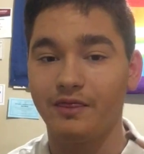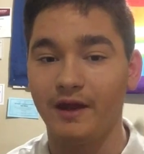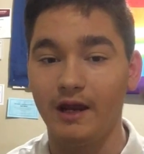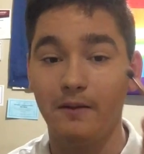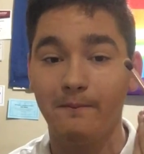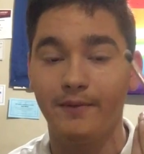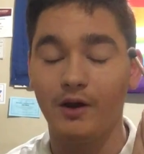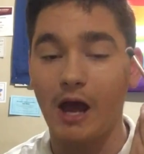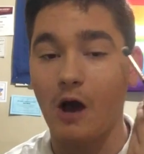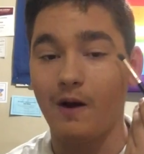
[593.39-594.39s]
thing,
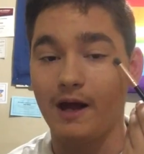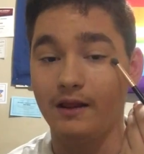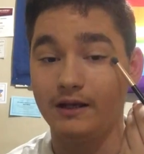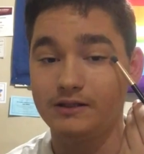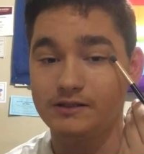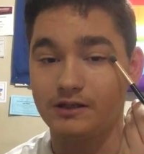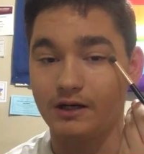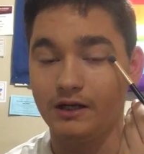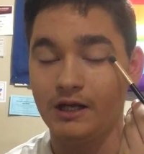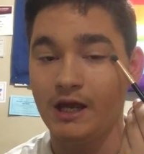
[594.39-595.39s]
but how I like to
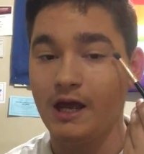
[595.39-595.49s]
start it,